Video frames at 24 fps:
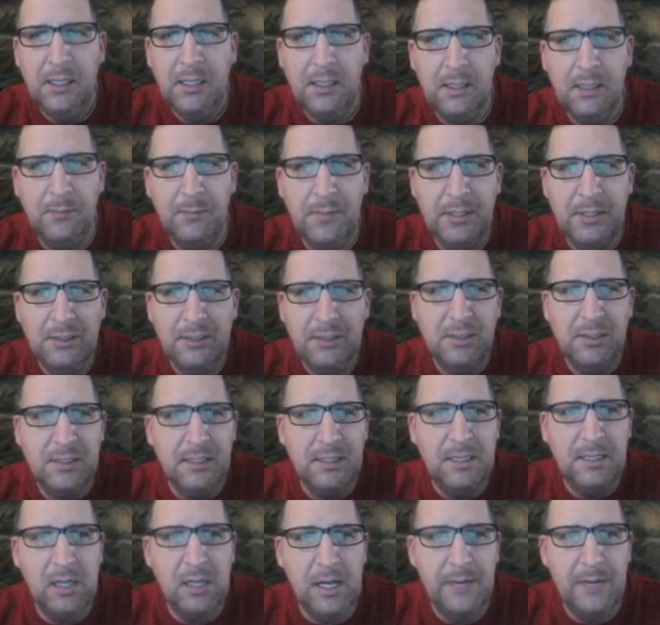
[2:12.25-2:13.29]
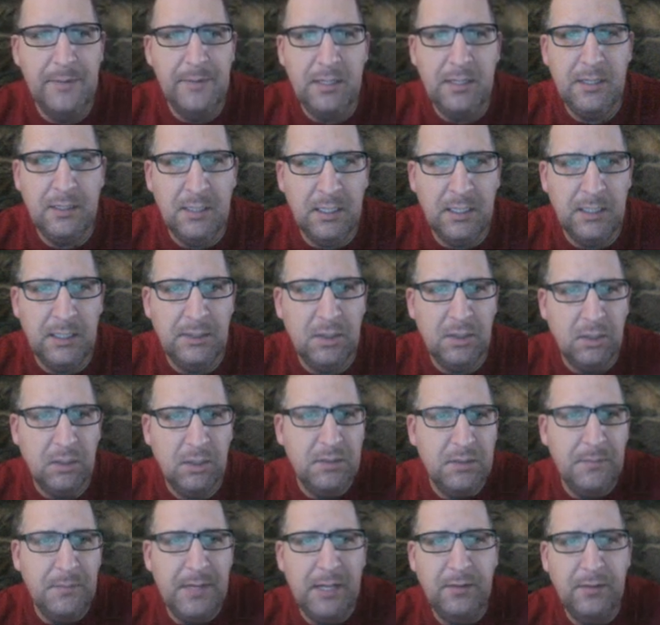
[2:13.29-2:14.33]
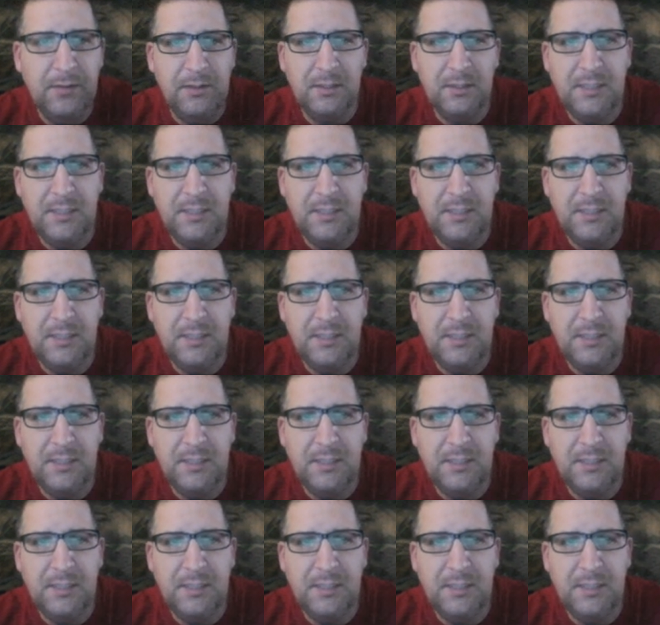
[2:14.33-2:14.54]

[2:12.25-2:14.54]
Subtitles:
it mentions the climate, then it talks about